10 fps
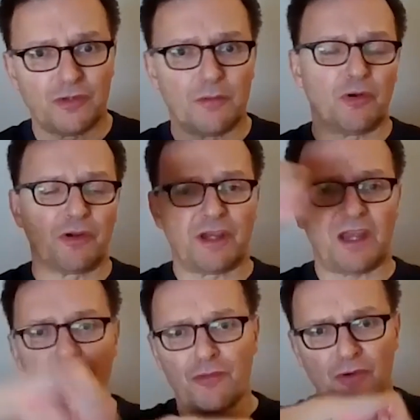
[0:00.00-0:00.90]
where you put a
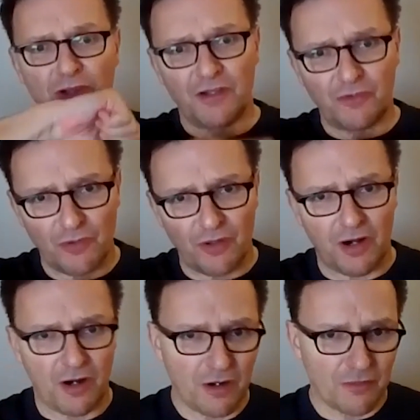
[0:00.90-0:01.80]
catheter into the
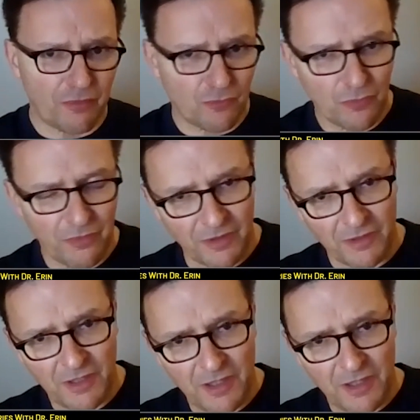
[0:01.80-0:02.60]
heart through the